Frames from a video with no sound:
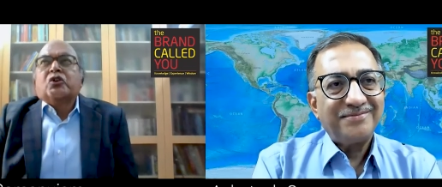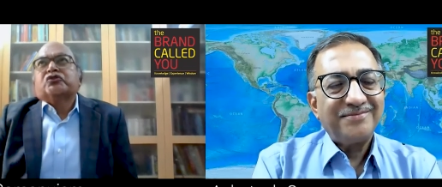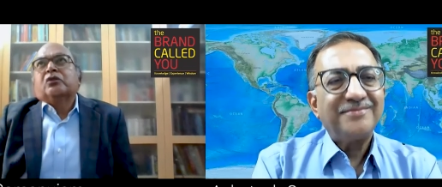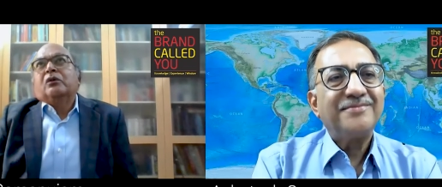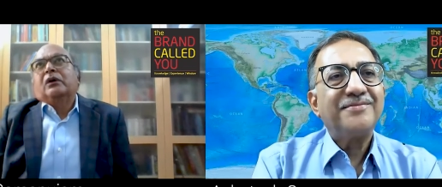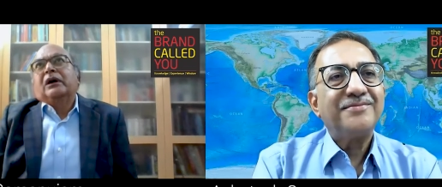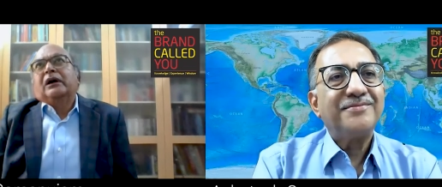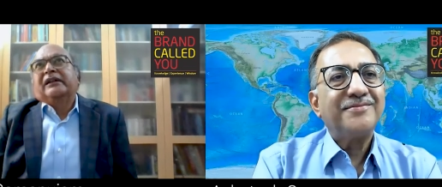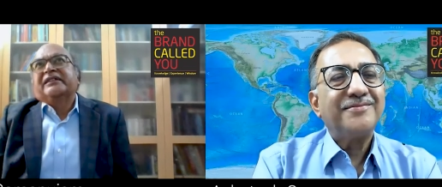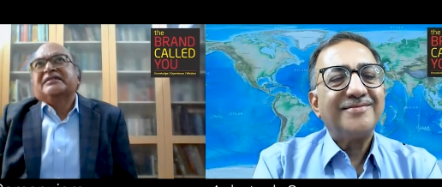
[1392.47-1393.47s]
Speaker 1: so
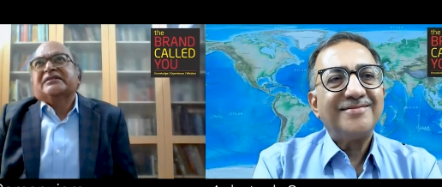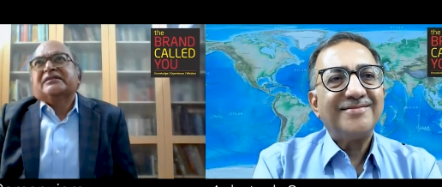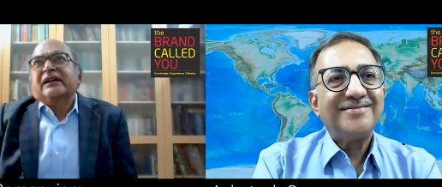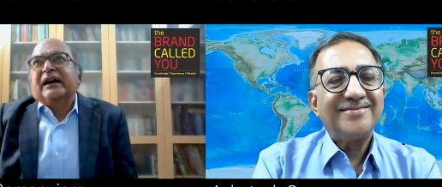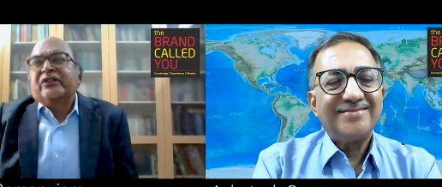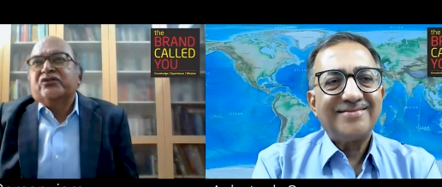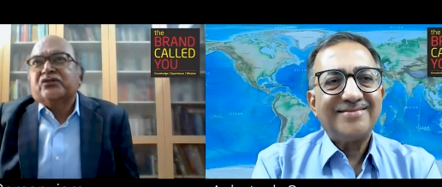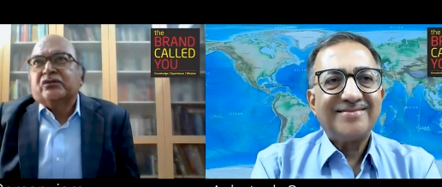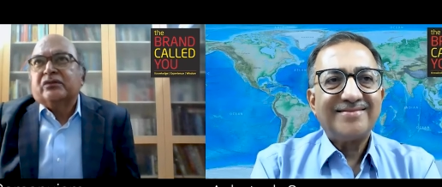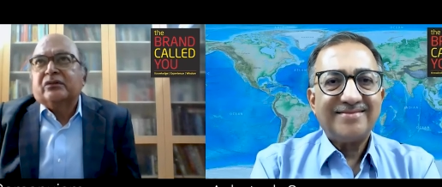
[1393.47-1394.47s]
uh, this i
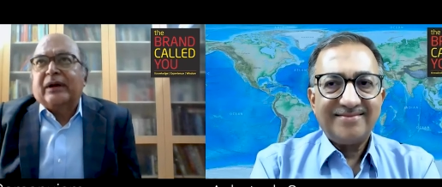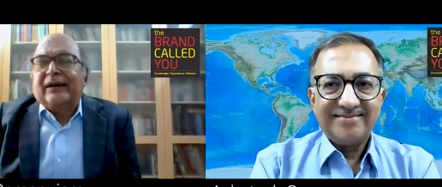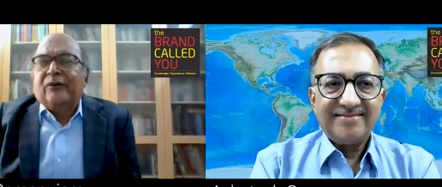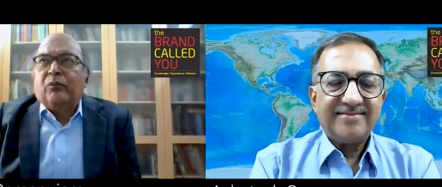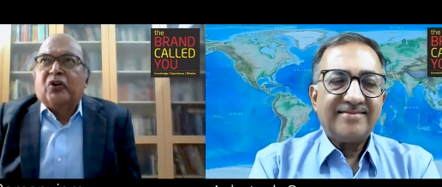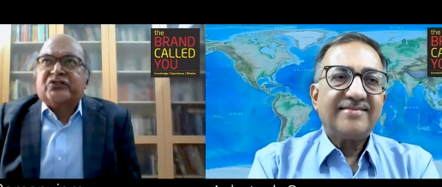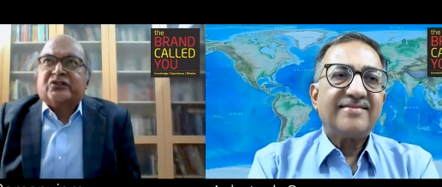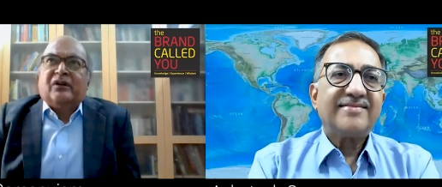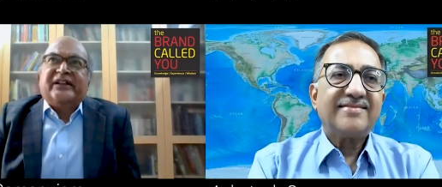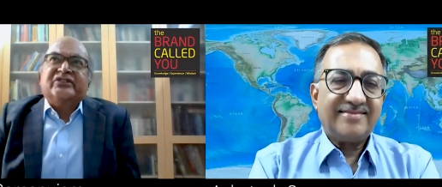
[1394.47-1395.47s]
used to have a boss
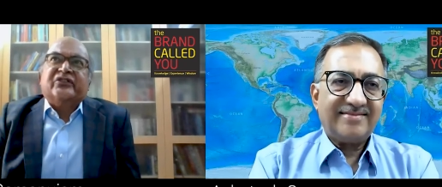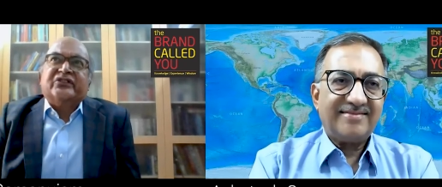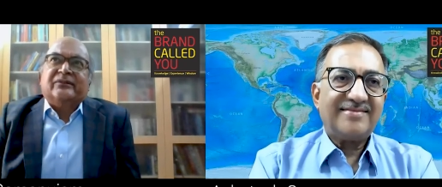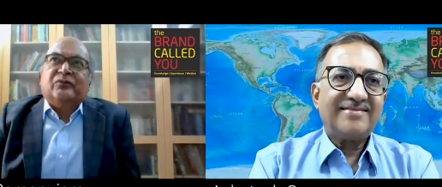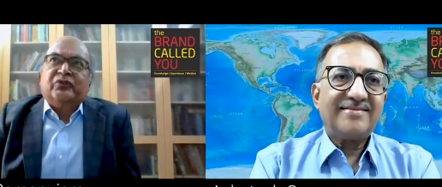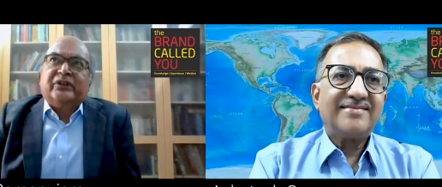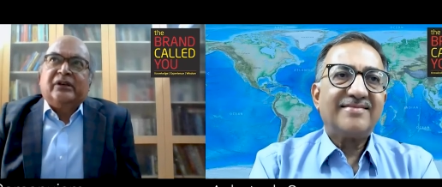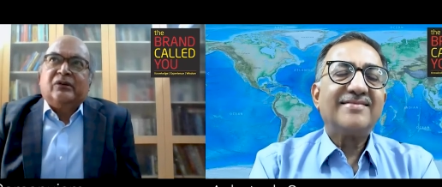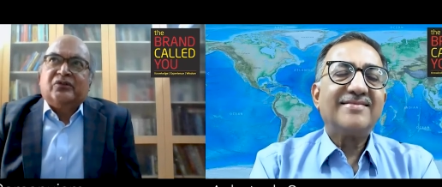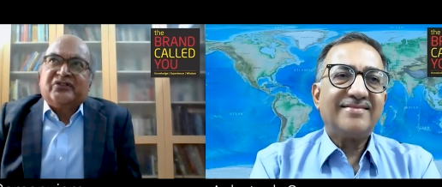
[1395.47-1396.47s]
called A.G.
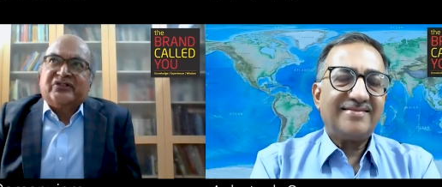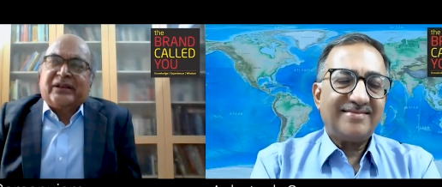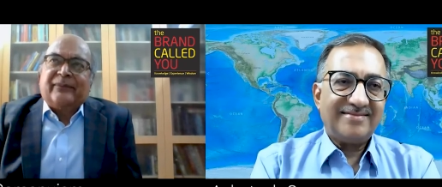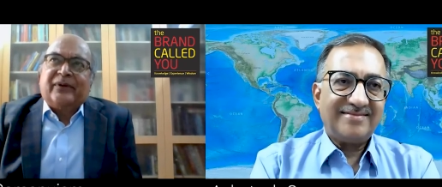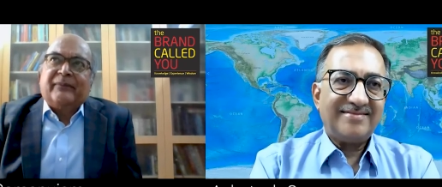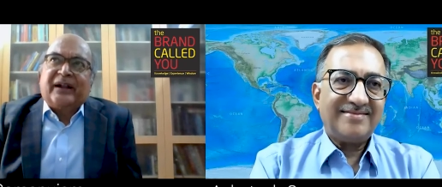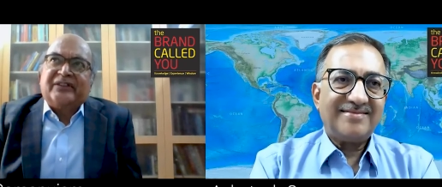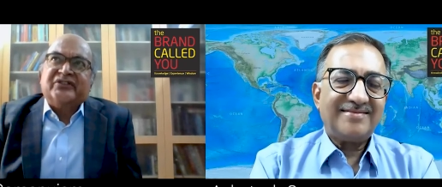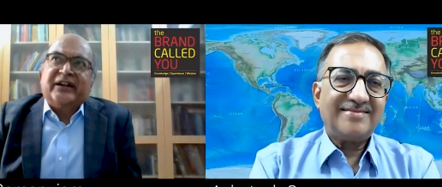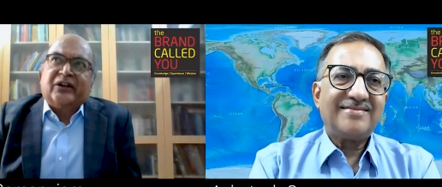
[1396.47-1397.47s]
Krishnamurthy, who was the chairman and
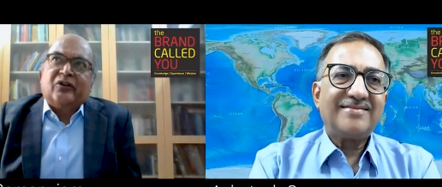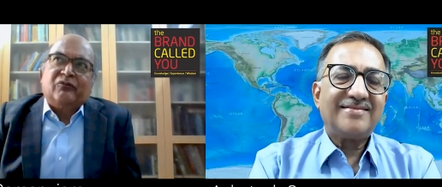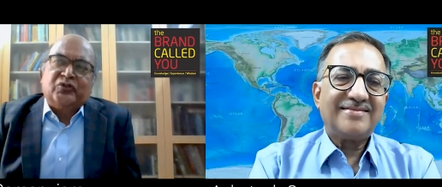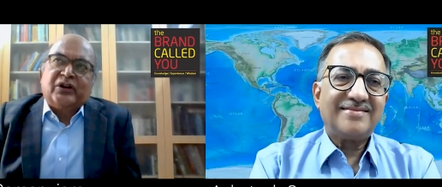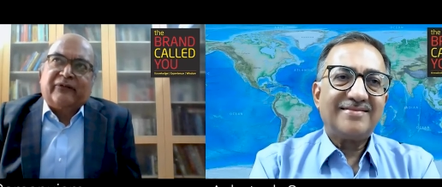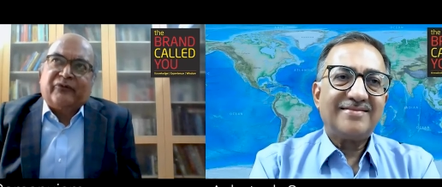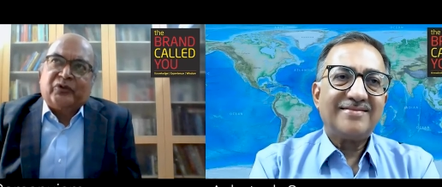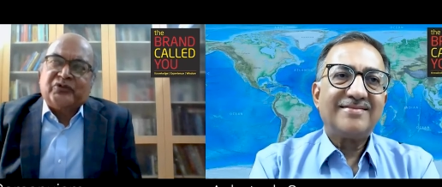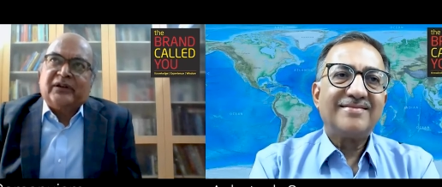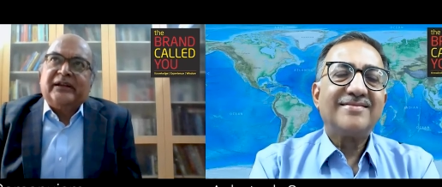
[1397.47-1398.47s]
managing director of Mudra.
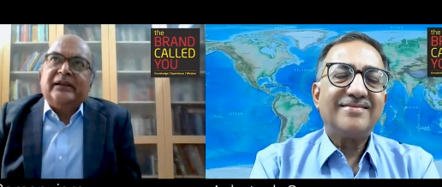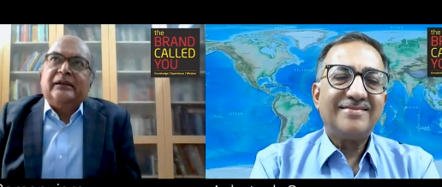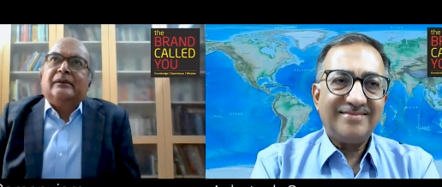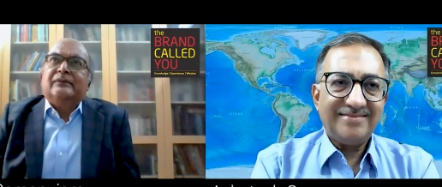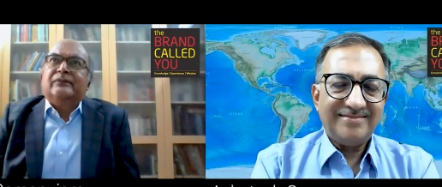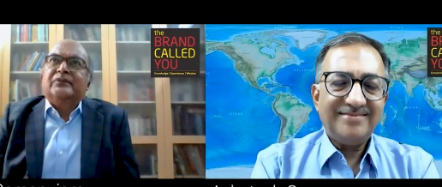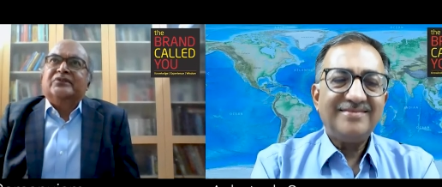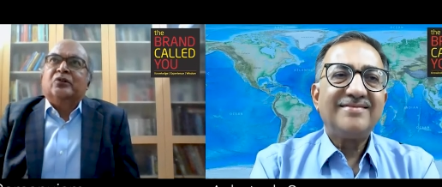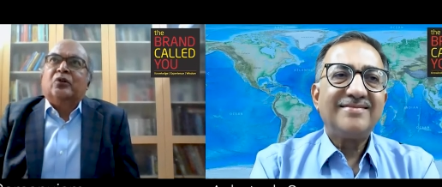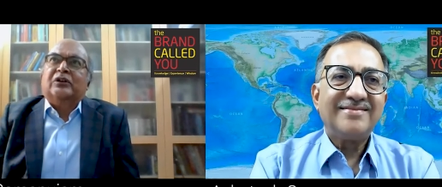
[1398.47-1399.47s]
Unfortunately, he mm-hmm. is
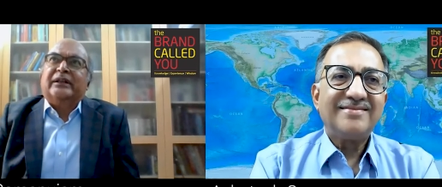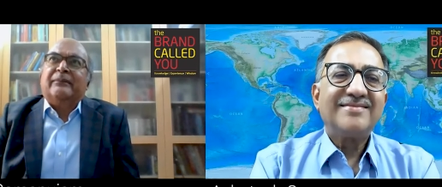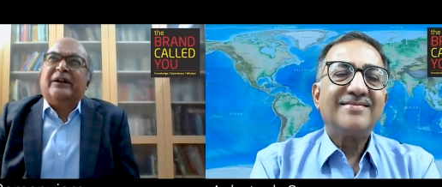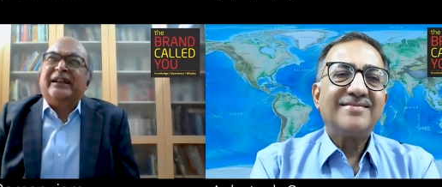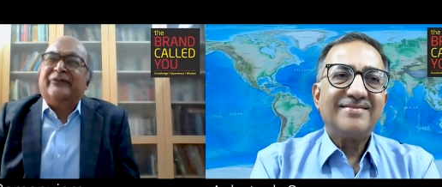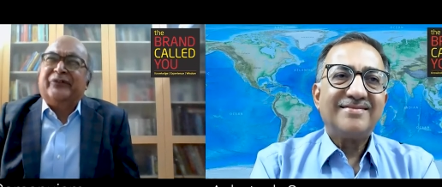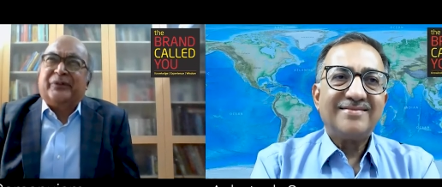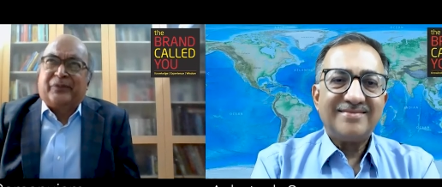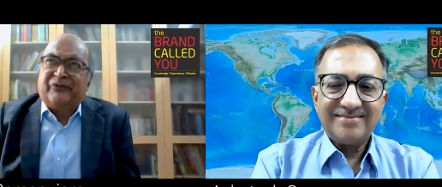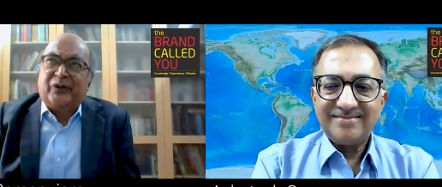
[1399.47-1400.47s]
no longer there, but he left a
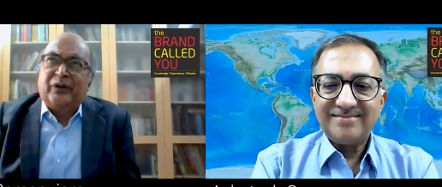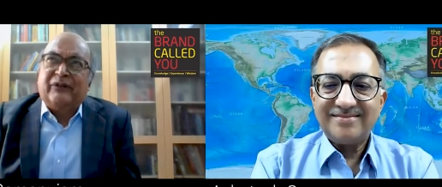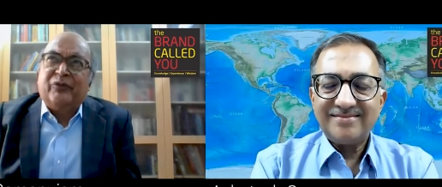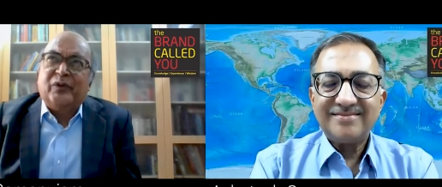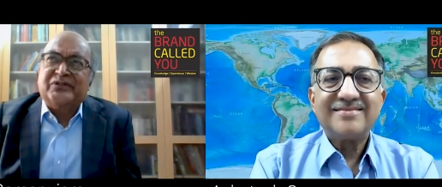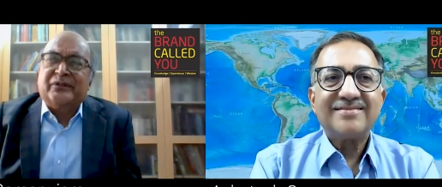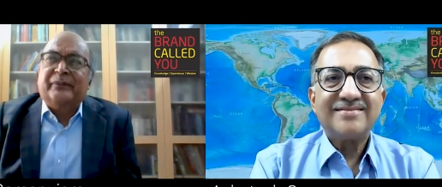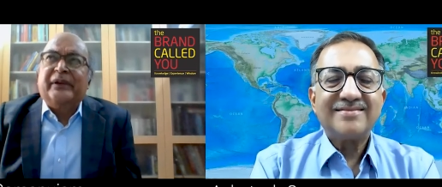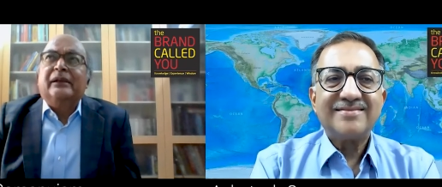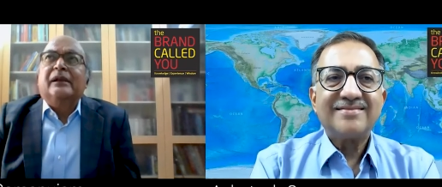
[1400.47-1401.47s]
profound influence
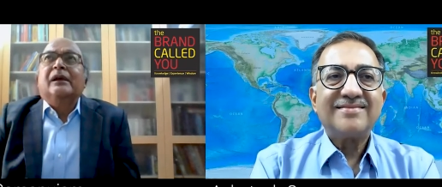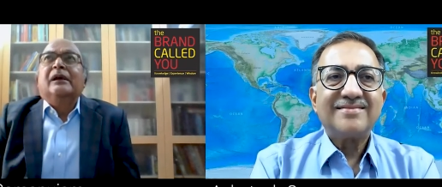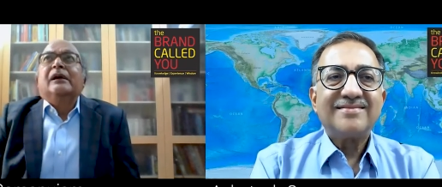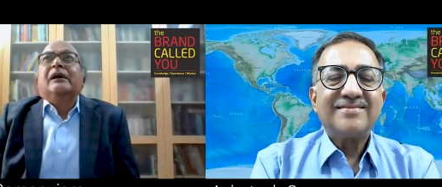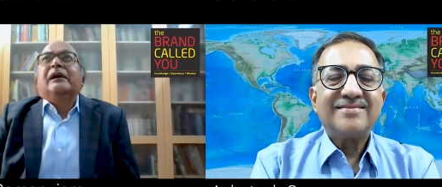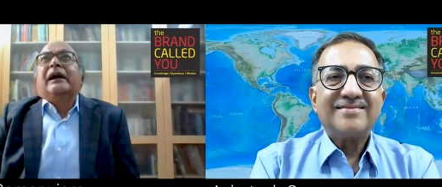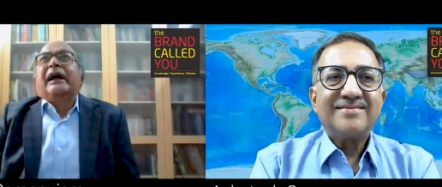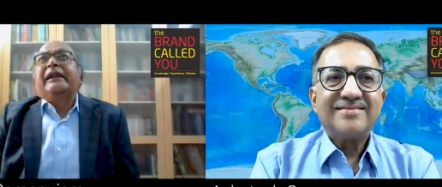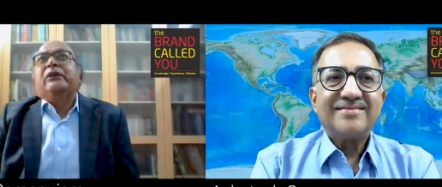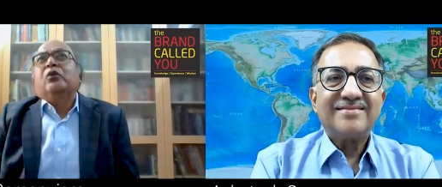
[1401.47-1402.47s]
on me.
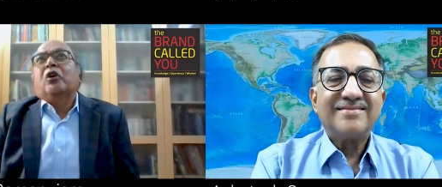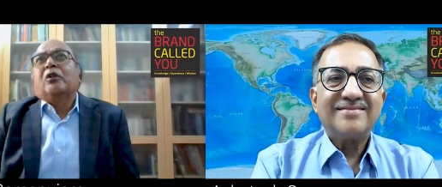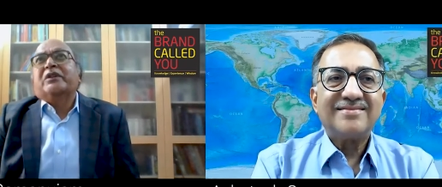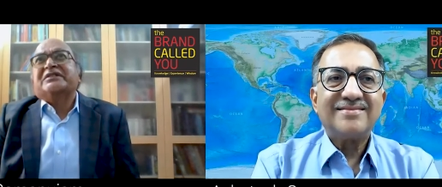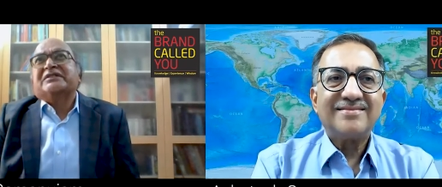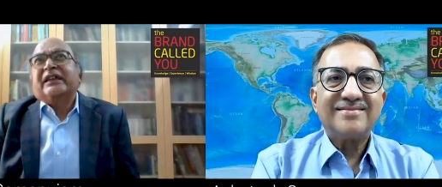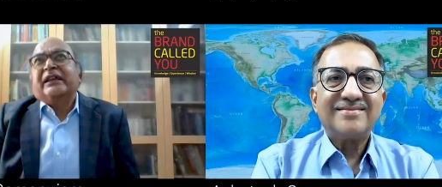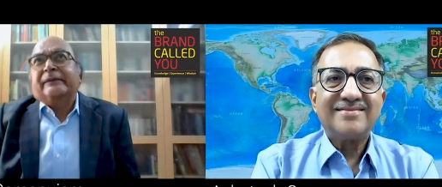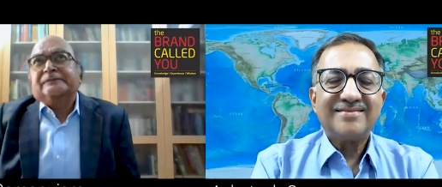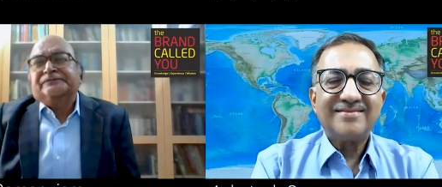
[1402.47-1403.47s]
And he would always
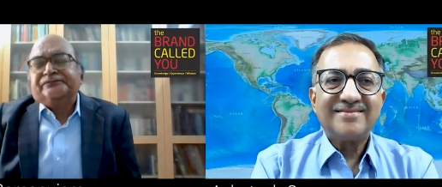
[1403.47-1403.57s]
say,